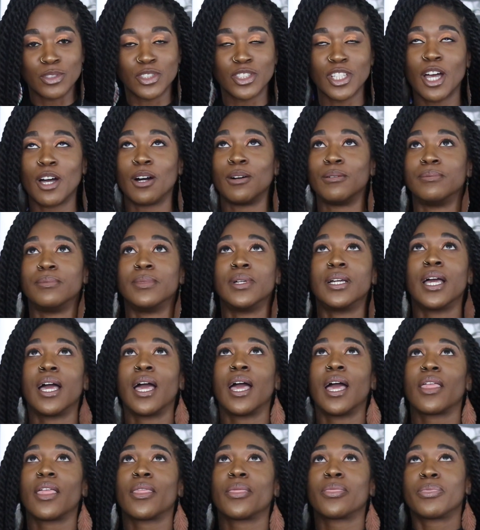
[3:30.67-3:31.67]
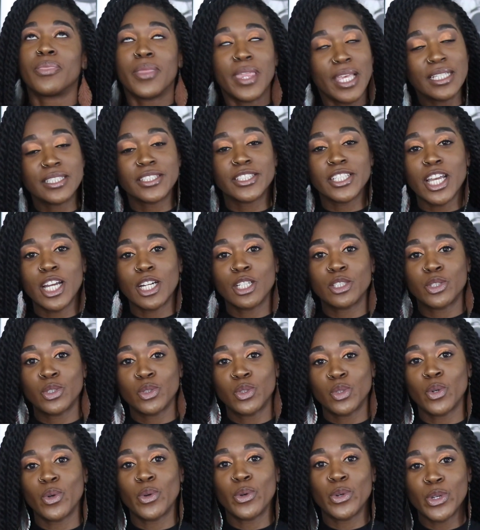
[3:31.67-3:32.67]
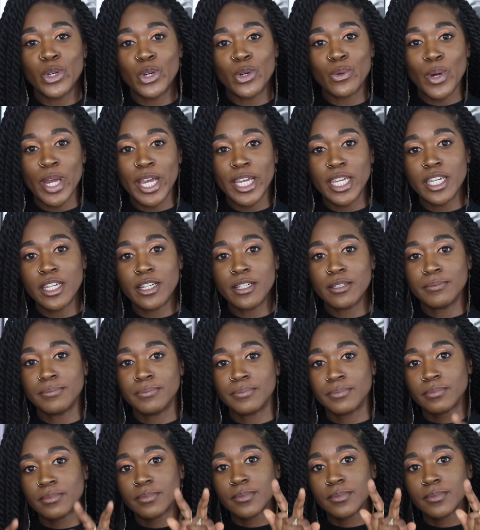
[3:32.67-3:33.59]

So this skirt tutorial right here,